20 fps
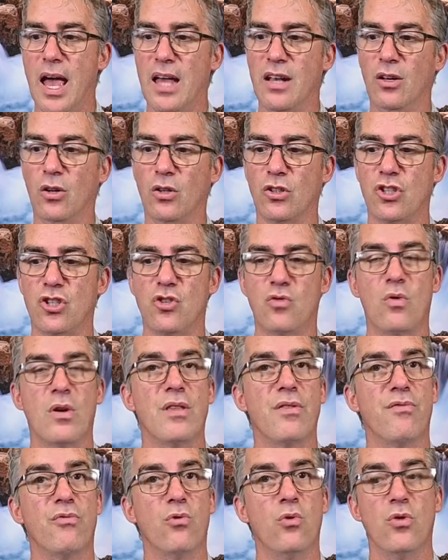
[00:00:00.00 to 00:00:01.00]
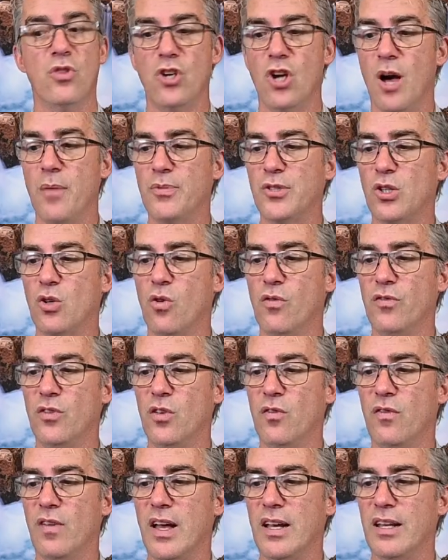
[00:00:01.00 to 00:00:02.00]
and look straight through the optical
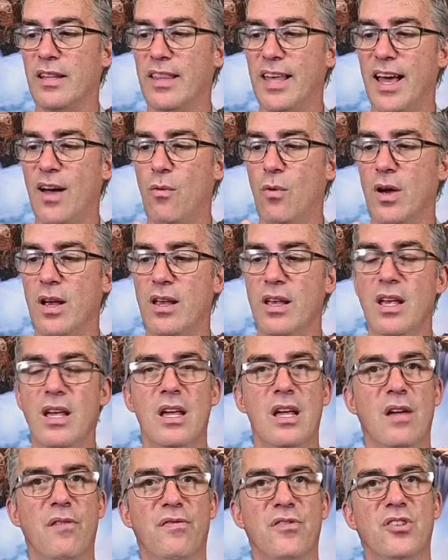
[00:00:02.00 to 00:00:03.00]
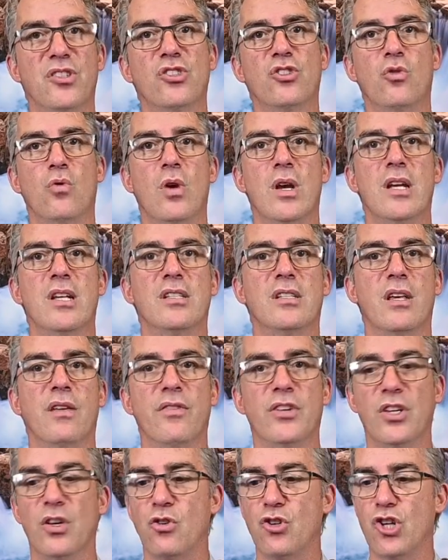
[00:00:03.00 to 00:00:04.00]
viewfinder. That way, if the screen is
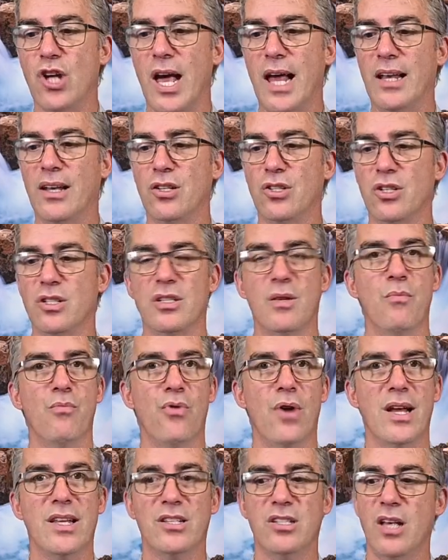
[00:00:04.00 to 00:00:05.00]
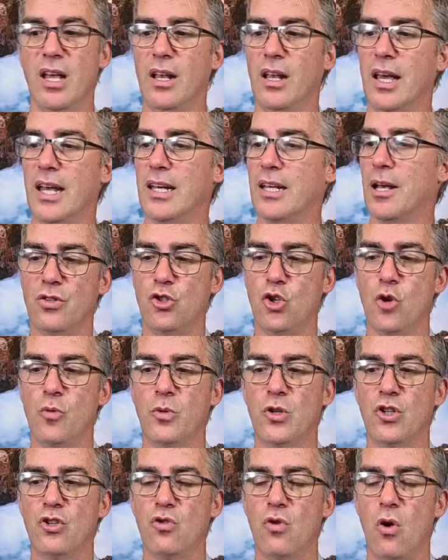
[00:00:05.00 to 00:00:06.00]
giving you challenges in bright sunlight. Zoom
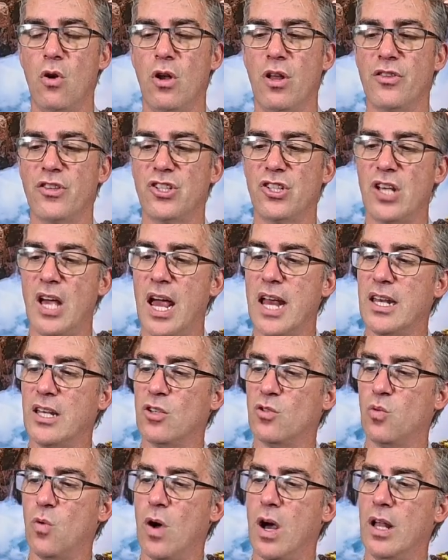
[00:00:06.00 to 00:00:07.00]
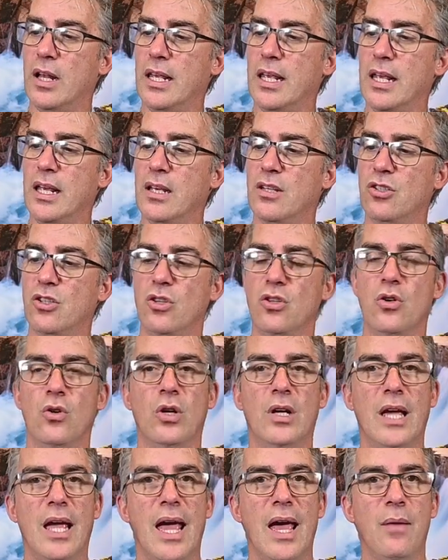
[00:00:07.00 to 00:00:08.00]
control on the side as well here, so you
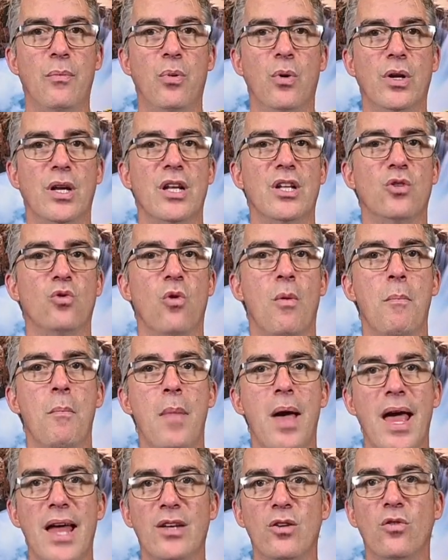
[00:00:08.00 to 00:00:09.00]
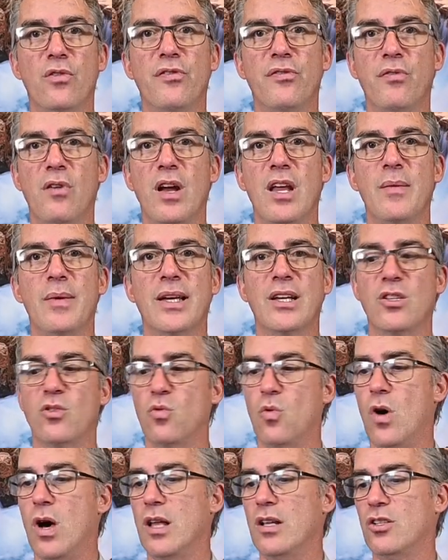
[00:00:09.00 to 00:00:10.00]
can put it into a manual framing as
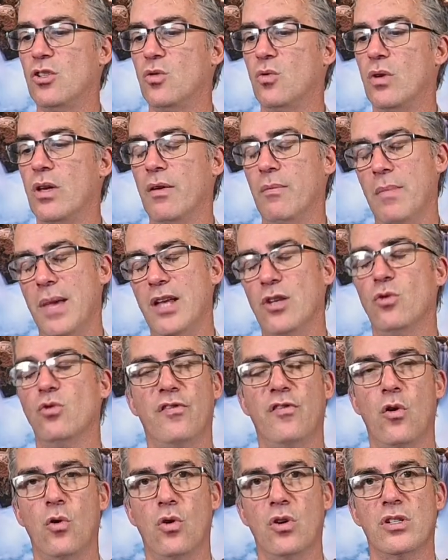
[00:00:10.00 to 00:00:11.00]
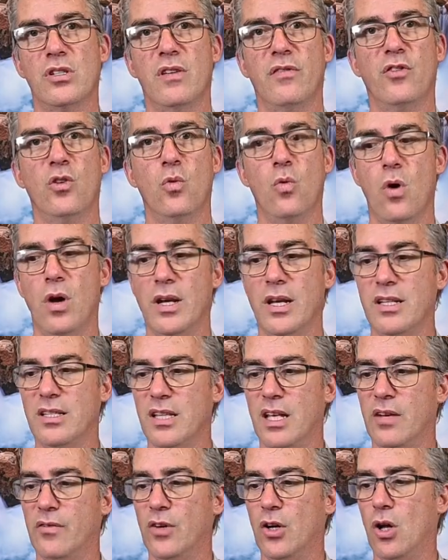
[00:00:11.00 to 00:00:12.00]
well as a manual focus if you want
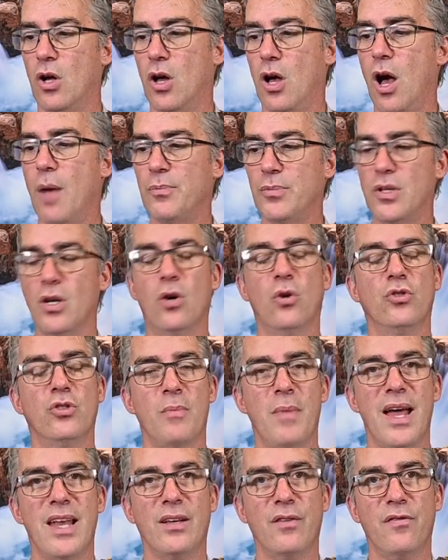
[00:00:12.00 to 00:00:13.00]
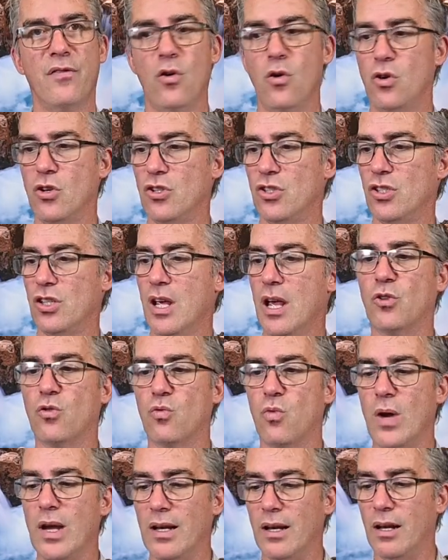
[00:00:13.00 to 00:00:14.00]
instead of an automatic focus.
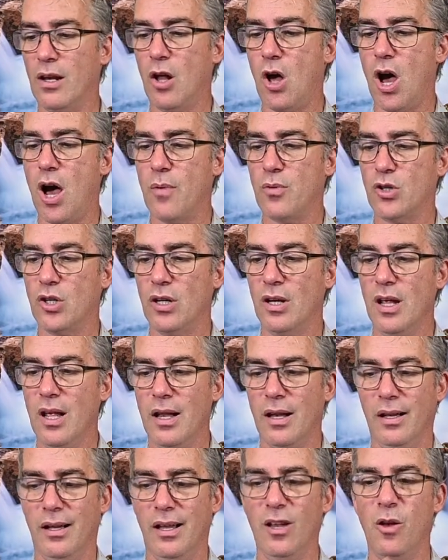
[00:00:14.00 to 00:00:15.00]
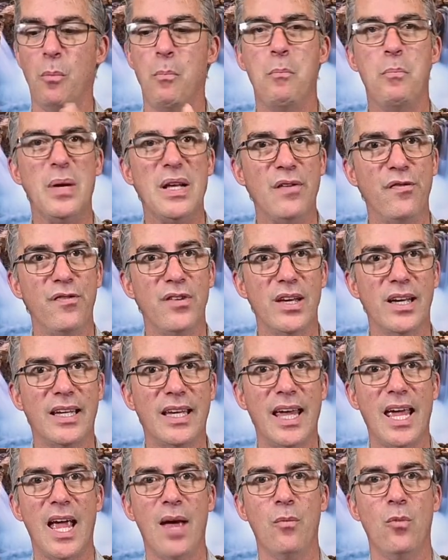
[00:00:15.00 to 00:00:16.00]
Great little option, little beefier
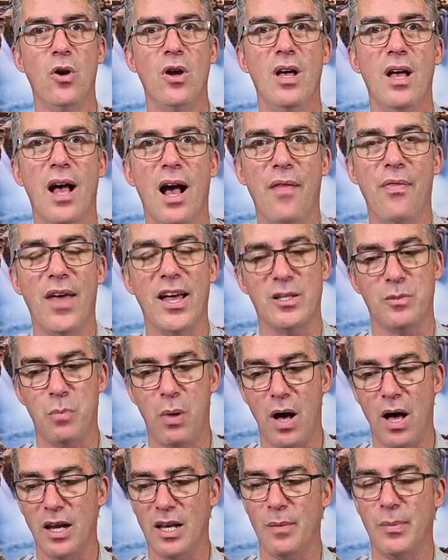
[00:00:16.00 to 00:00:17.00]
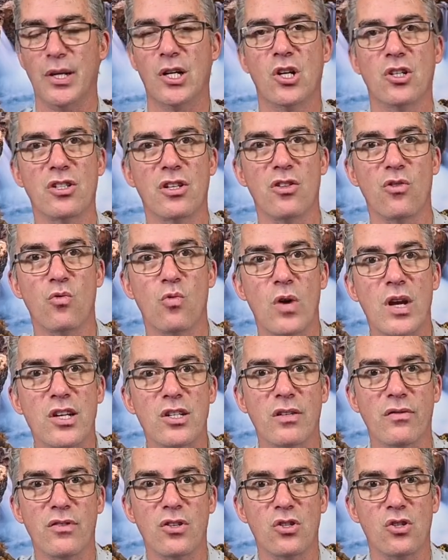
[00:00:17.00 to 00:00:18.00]
camera, and that's partly because of the
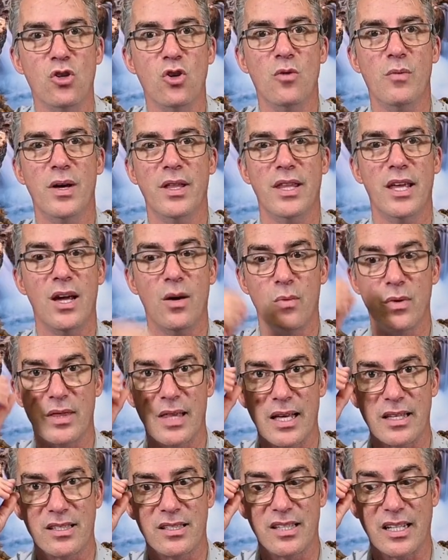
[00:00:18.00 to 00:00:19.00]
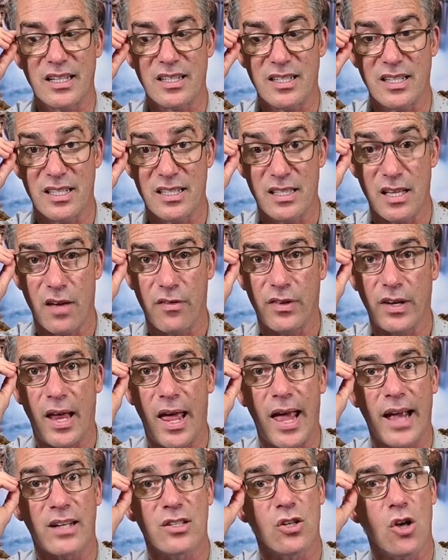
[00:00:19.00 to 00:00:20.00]
range of the zoom on there with that
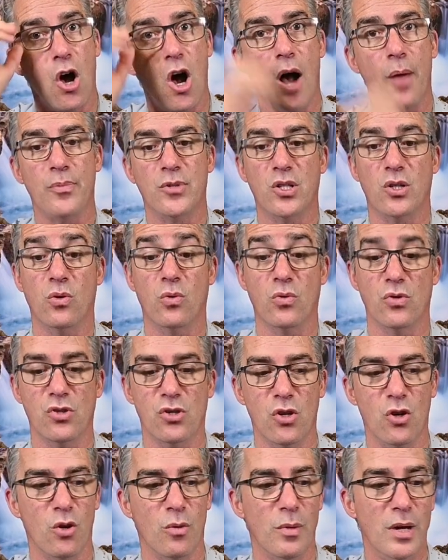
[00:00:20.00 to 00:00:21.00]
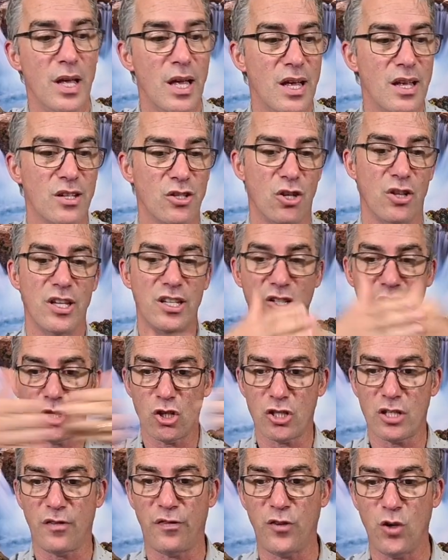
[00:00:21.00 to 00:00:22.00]
67x optical zoom. So these are
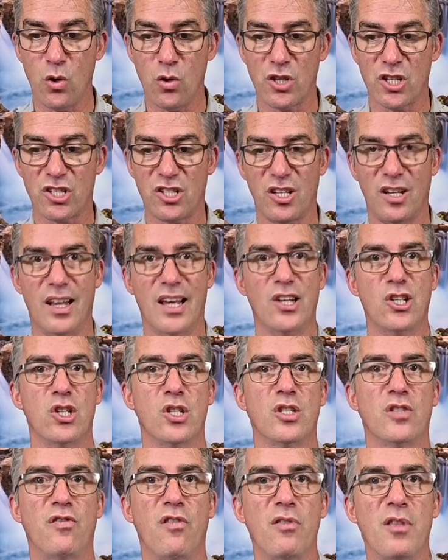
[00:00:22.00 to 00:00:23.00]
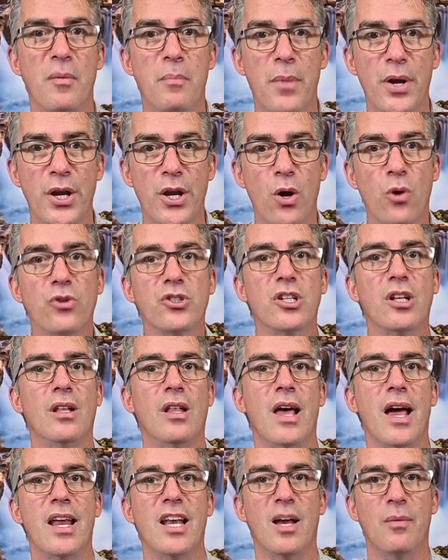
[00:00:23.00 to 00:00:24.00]
just a few of the selections from the Minolta
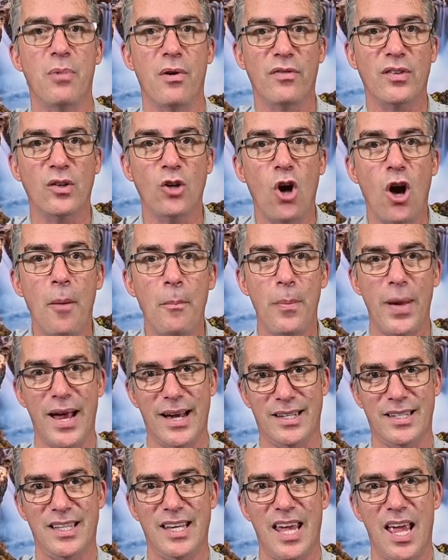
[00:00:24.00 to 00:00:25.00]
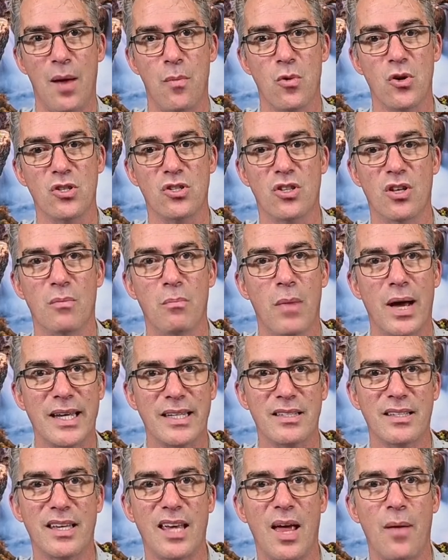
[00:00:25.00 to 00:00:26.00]
lineup of compact cameras that
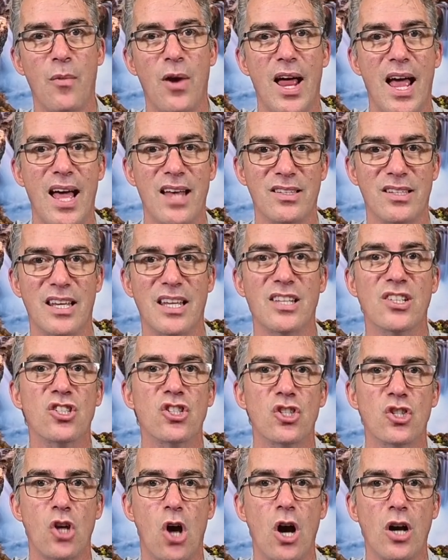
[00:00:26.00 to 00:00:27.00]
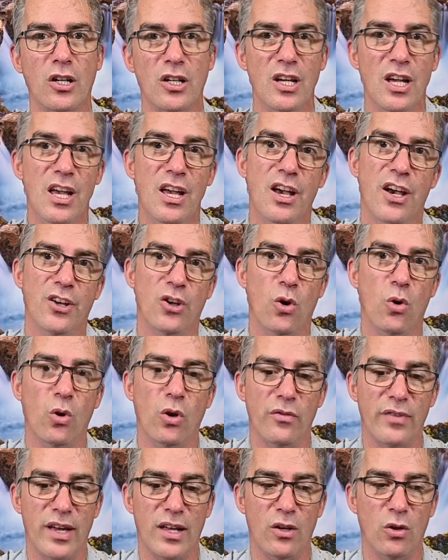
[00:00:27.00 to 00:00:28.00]
Mike's Camera has in stock at
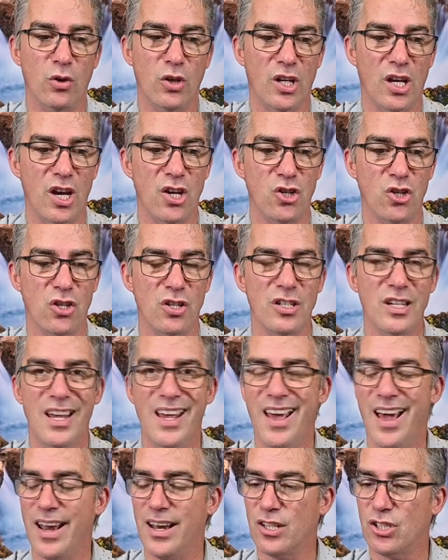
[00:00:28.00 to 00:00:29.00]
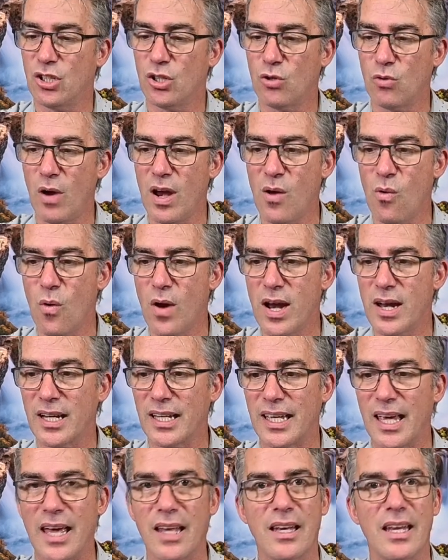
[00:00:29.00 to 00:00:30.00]
all of our locations. And it's a great way to
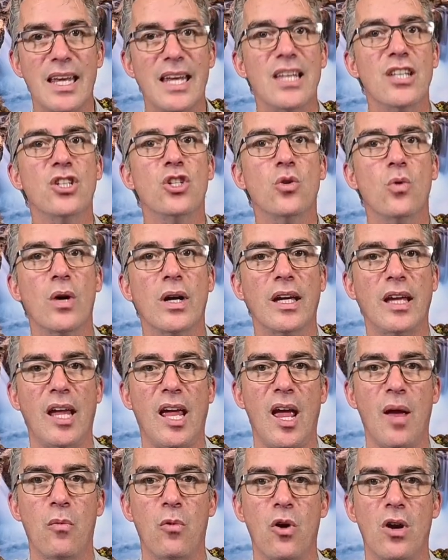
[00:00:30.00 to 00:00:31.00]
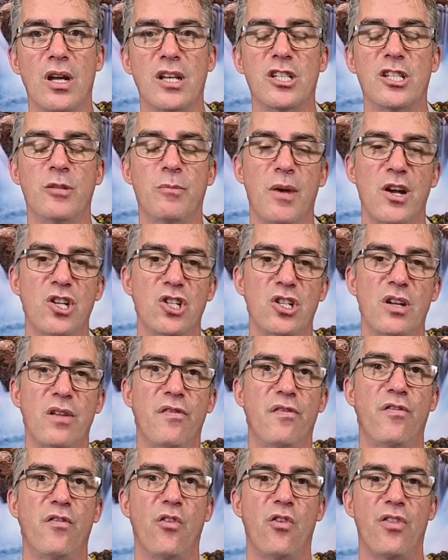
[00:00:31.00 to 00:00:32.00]
get into a camera, especially
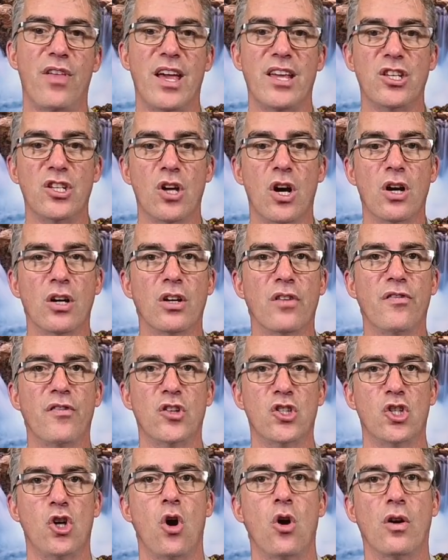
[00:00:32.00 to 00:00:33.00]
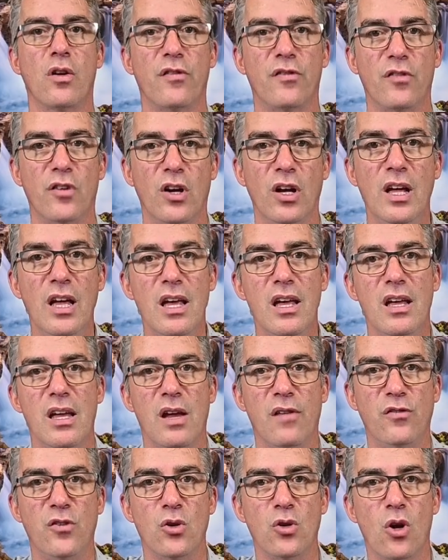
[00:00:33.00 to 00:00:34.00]
for that younger photographer,
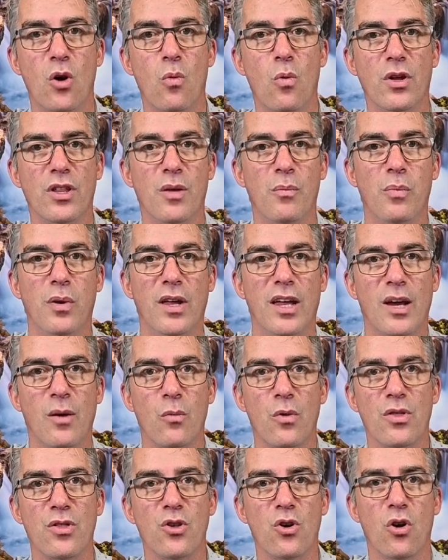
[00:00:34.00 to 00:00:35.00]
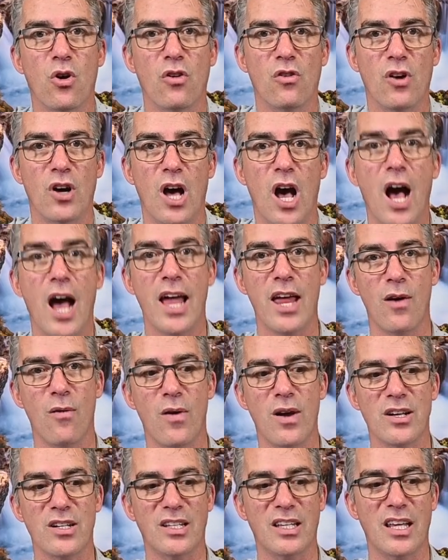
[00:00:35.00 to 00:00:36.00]
if you don't want them playing with your higher
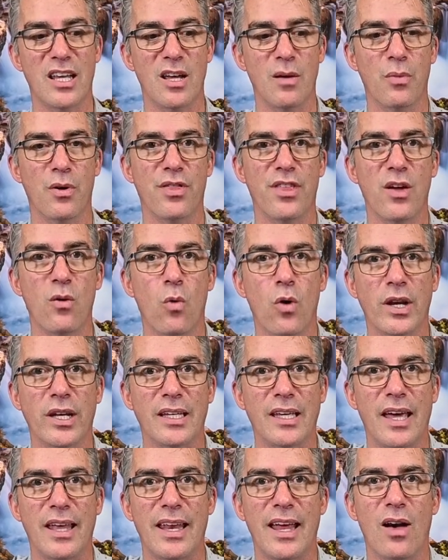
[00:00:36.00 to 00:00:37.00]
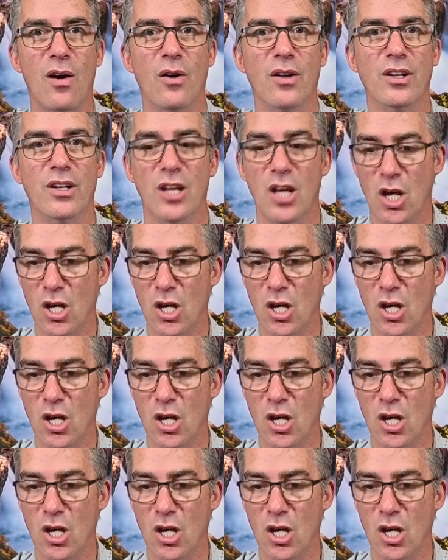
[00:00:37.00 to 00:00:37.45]
end gear, but they want to get out and